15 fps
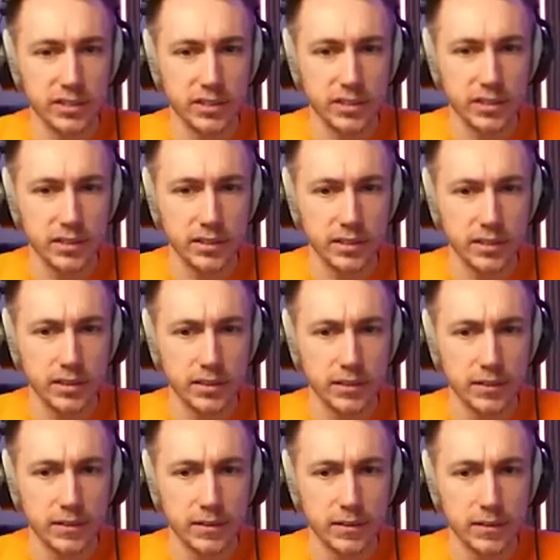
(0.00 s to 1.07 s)

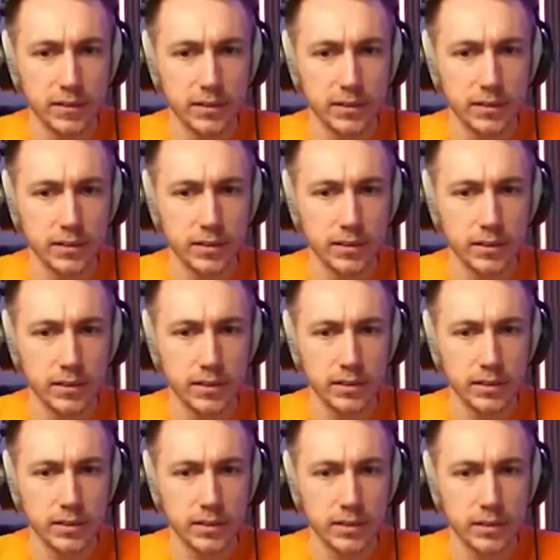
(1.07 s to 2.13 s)

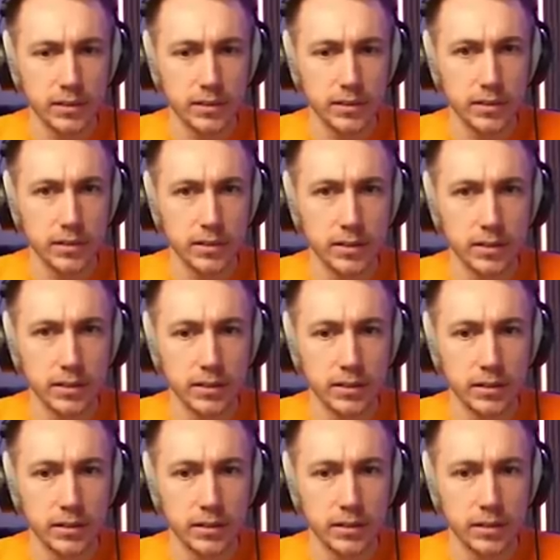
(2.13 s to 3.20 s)

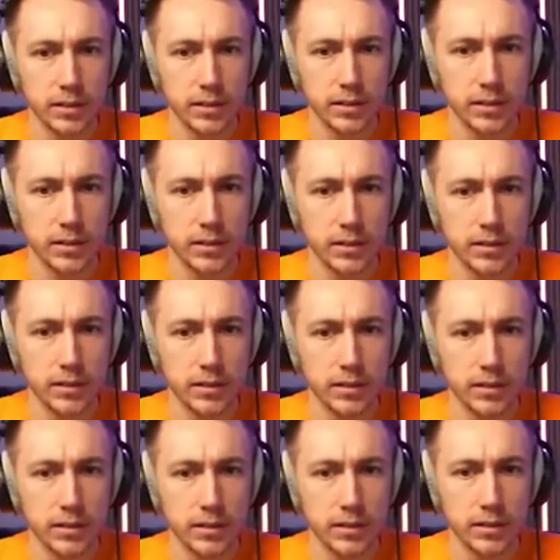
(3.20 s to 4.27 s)

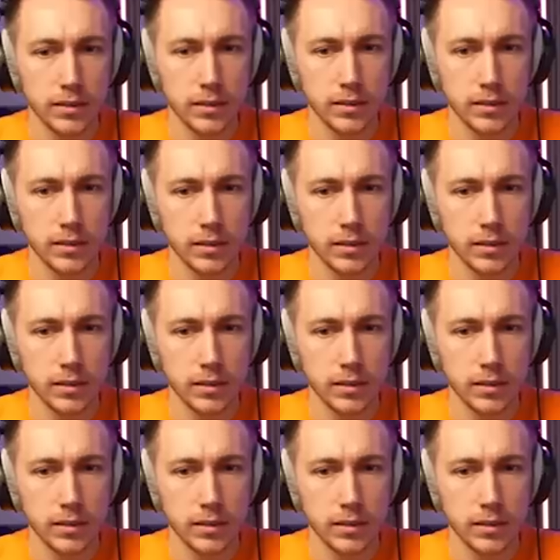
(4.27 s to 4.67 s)
Nothing is said.